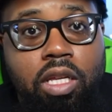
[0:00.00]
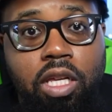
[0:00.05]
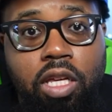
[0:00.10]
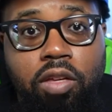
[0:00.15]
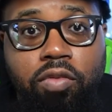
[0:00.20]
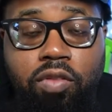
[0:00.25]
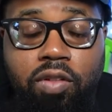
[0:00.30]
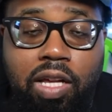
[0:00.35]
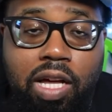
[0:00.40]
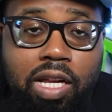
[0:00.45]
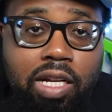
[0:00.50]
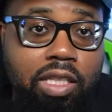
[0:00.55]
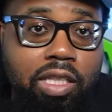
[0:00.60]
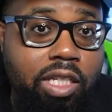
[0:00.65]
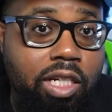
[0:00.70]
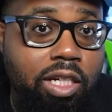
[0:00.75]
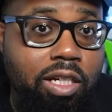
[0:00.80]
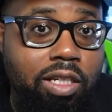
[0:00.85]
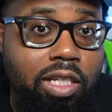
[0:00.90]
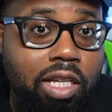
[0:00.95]
if you're not a
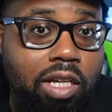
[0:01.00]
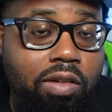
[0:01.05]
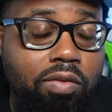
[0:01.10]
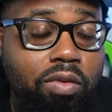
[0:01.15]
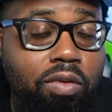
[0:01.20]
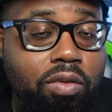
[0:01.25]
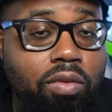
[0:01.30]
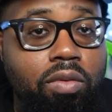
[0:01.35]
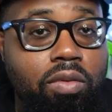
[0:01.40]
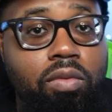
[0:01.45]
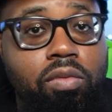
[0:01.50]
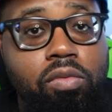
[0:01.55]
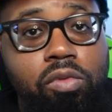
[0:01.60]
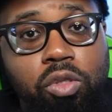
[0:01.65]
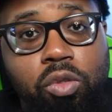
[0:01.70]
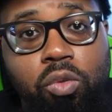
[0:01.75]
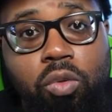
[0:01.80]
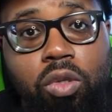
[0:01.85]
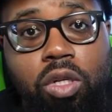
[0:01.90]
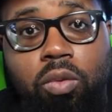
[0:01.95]
daredevil,
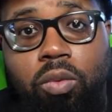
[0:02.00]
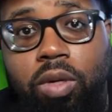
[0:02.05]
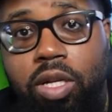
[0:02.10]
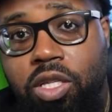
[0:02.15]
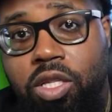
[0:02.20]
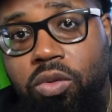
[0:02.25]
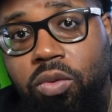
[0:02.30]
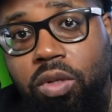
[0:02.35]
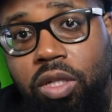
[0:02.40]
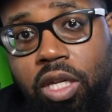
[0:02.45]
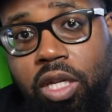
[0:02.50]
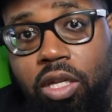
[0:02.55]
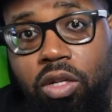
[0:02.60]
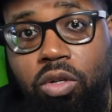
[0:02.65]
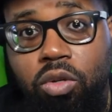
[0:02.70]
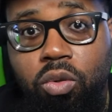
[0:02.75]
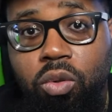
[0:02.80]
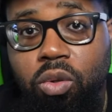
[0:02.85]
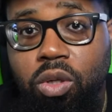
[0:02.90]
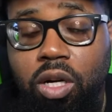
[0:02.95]
you want to wait till it get
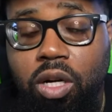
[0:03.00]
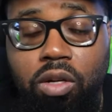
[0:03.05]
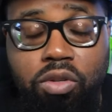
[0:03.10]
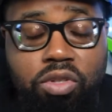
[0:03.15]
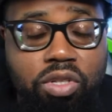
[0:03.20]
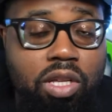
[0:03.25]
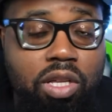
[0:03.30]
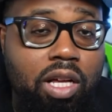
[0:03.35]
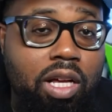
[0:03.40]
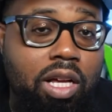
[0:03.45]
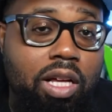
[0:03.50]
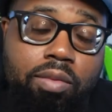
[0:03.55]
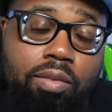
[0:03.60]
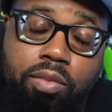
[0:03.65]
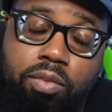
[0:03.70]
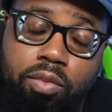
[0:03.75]
cooler outside